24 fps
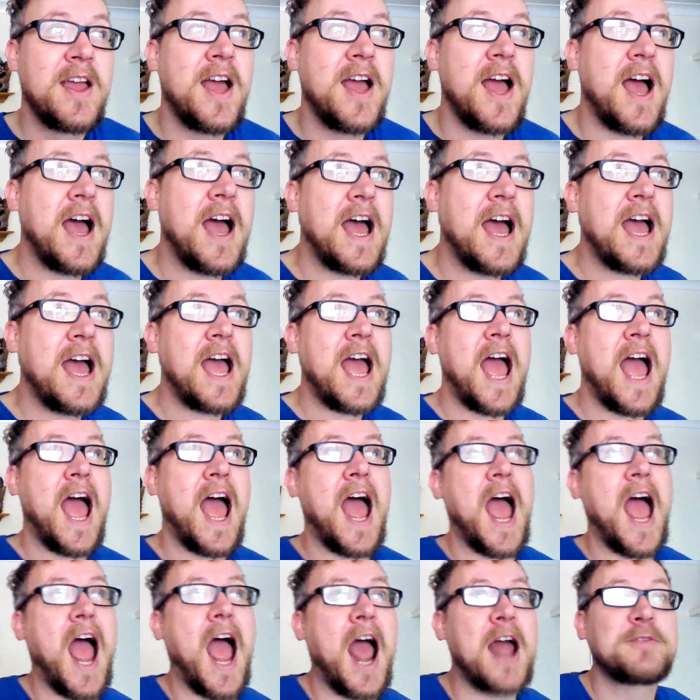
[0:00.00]

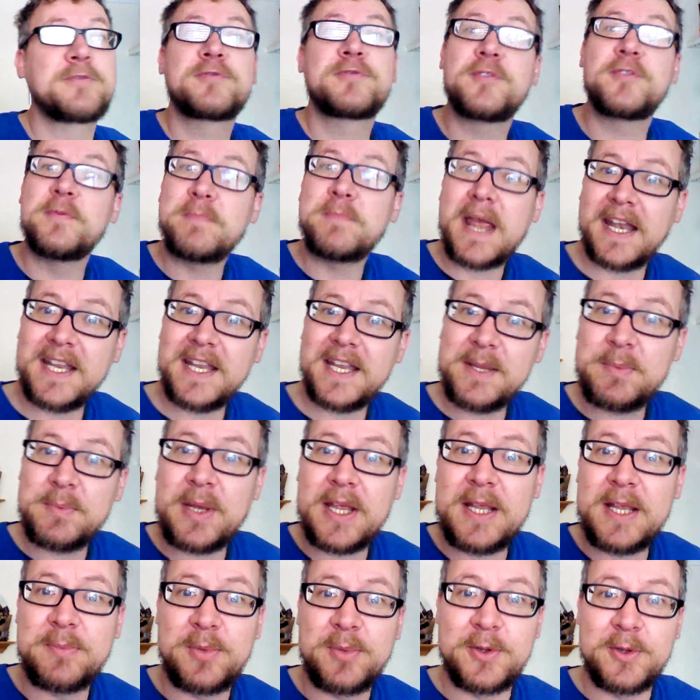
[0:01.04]
And for many
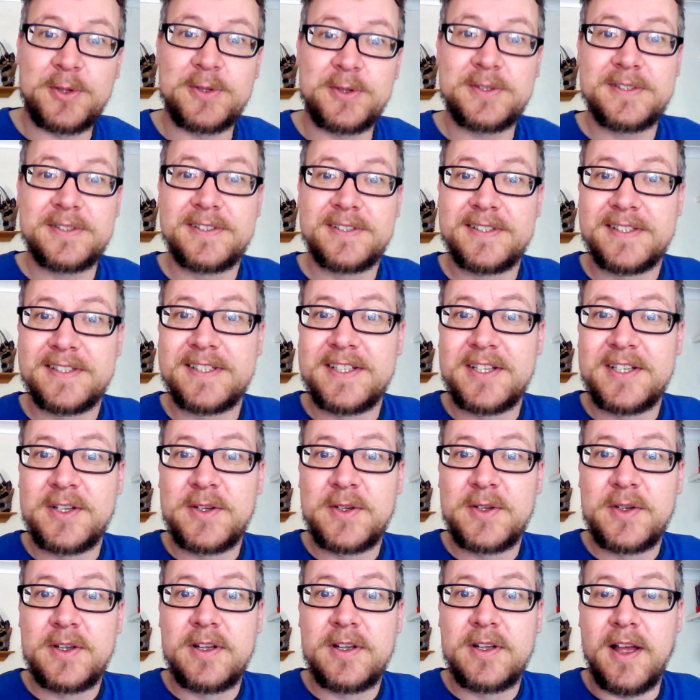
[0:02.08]
people,
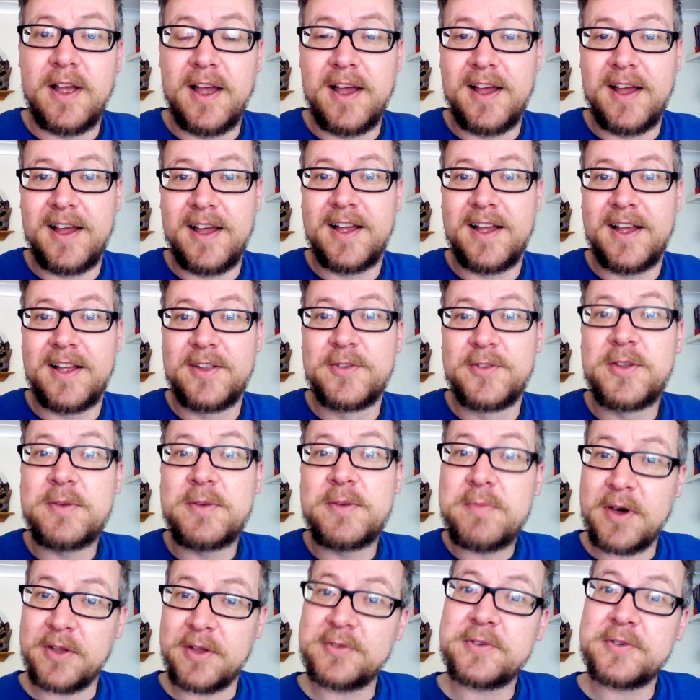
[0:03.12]
The
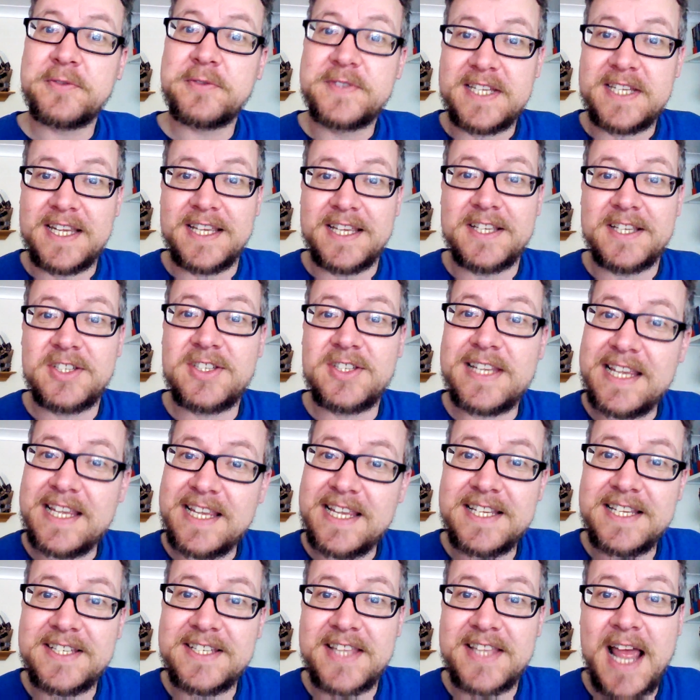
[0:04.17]
Mother of Tears
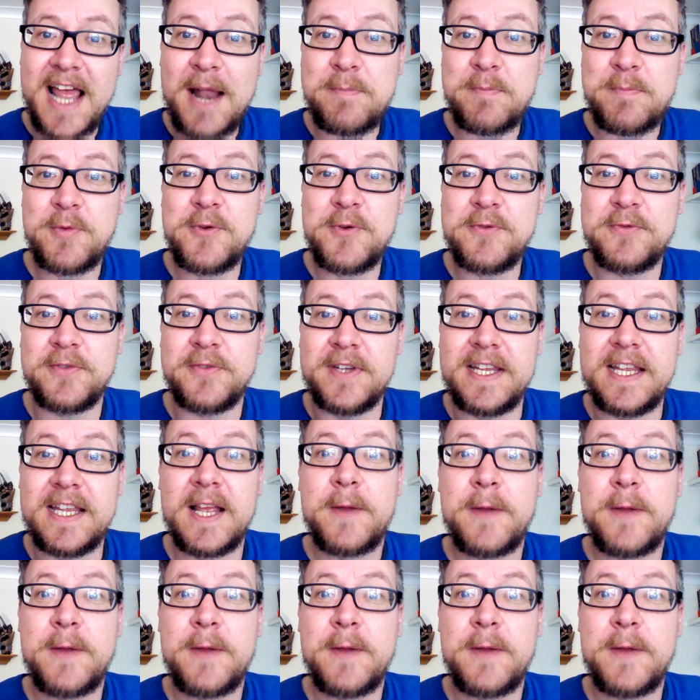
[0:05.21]
is that movie.